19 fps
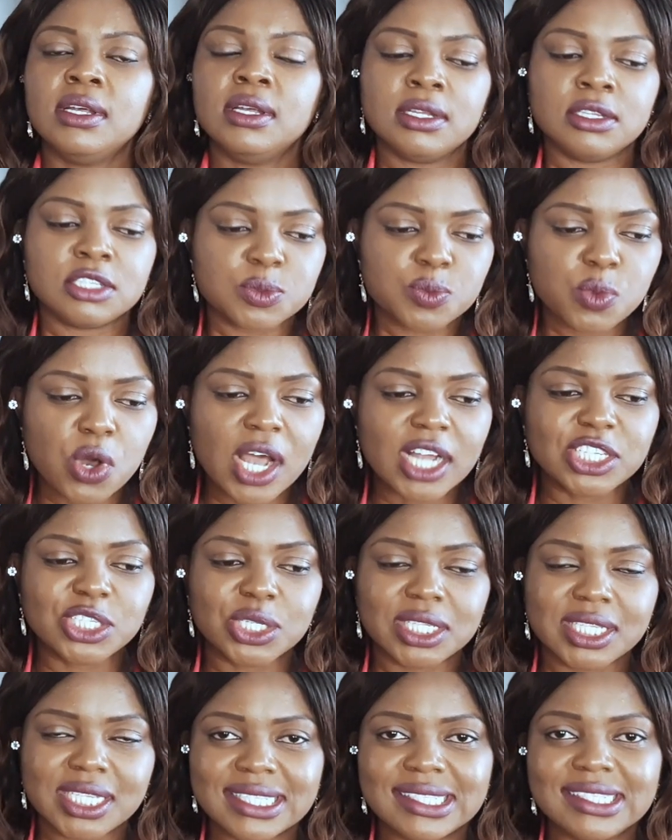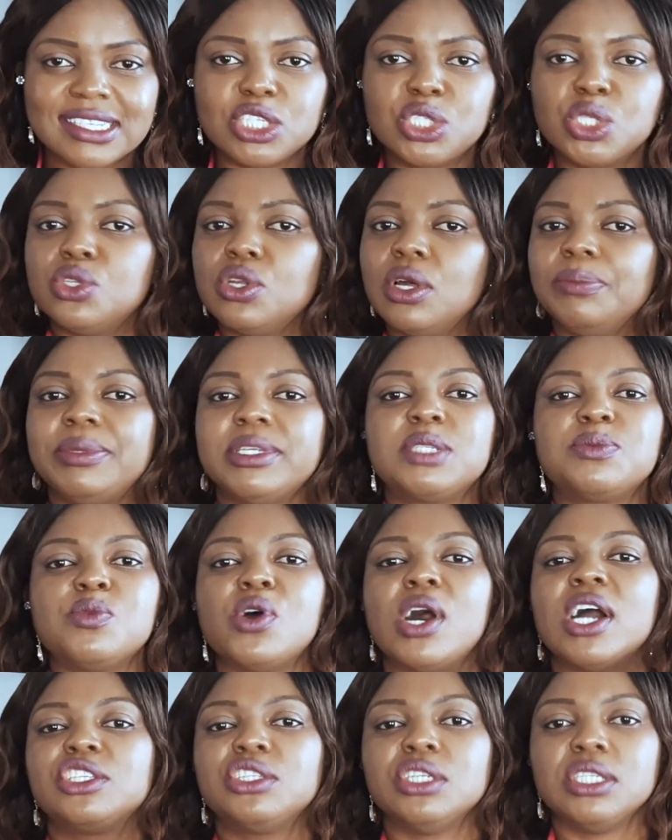Small action this year should not be
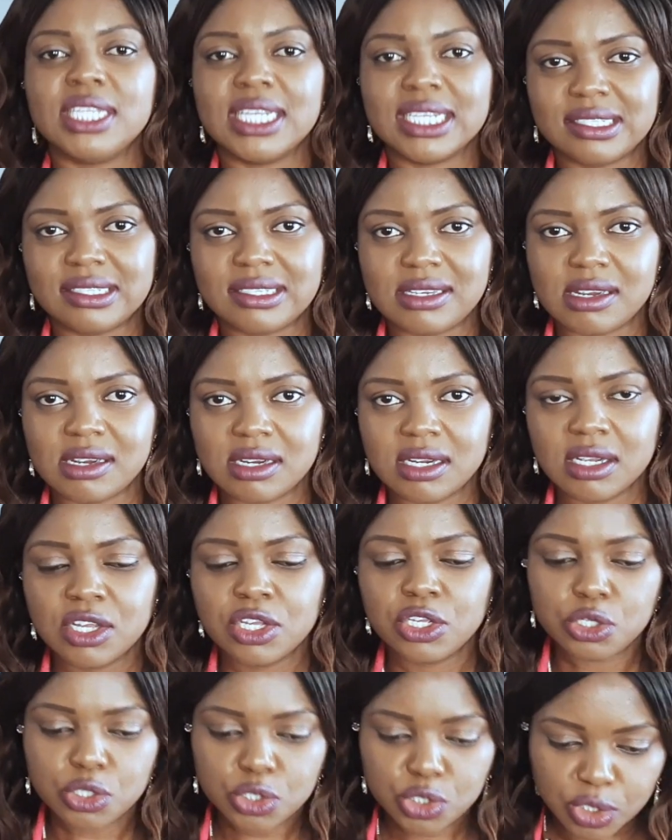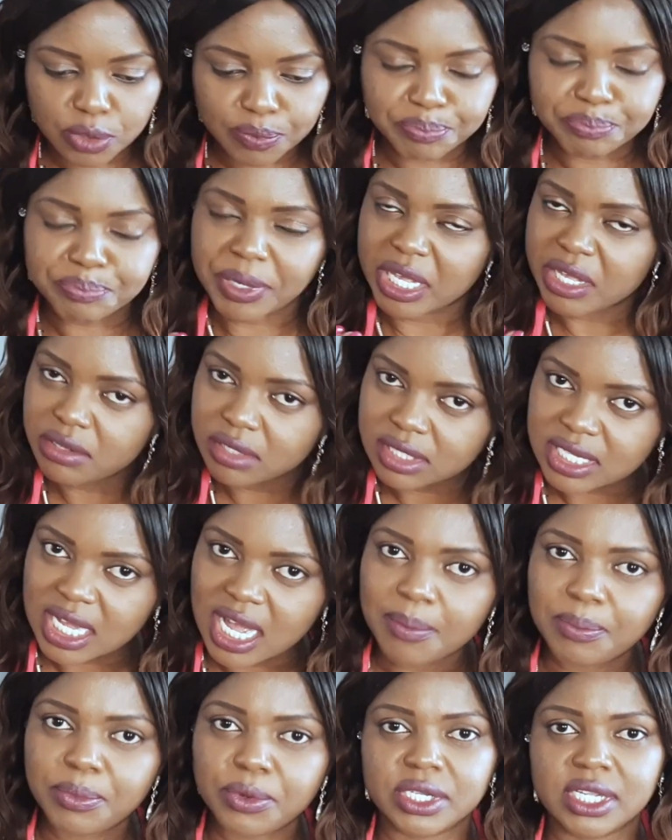small action next year. You should build
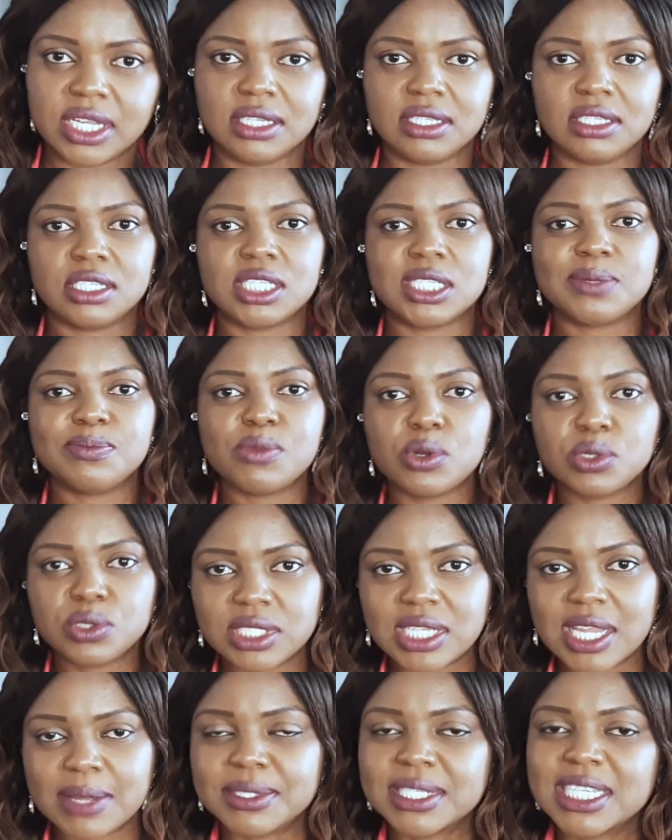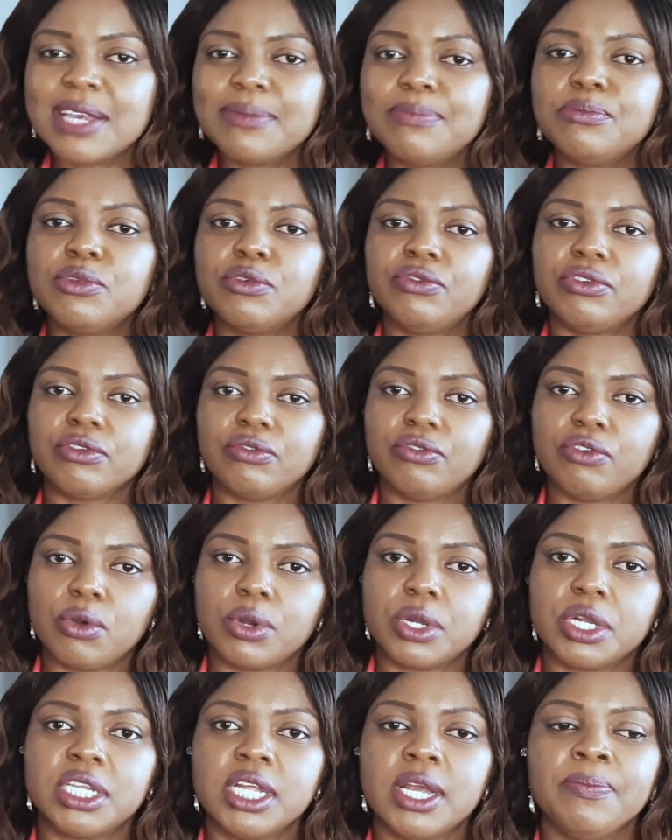up on it. Small steps. Keep moving
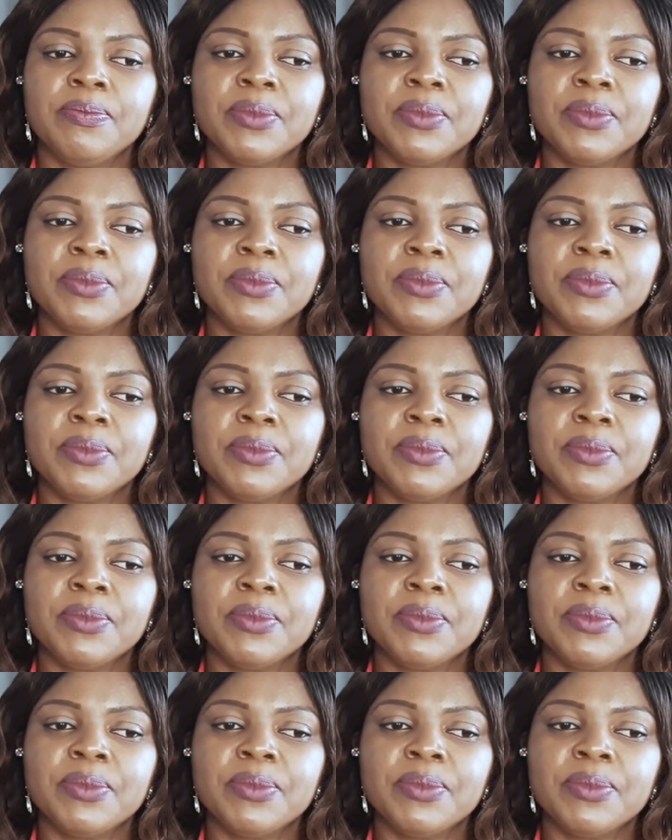forward.